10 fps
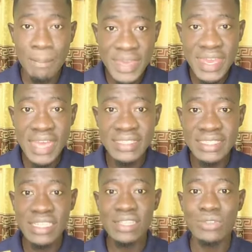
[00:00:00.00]

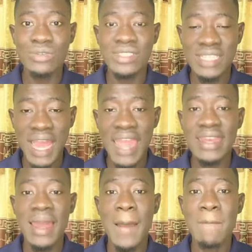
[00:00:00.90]
PSG to
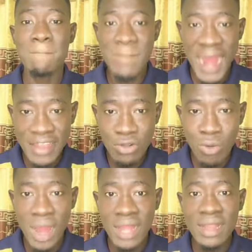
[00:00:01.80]
sign
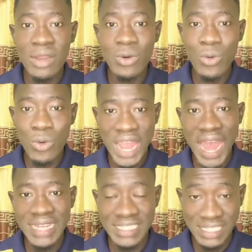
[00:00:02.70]
Manuel
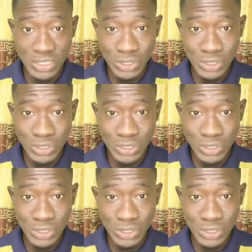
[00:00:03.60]
Ugarte.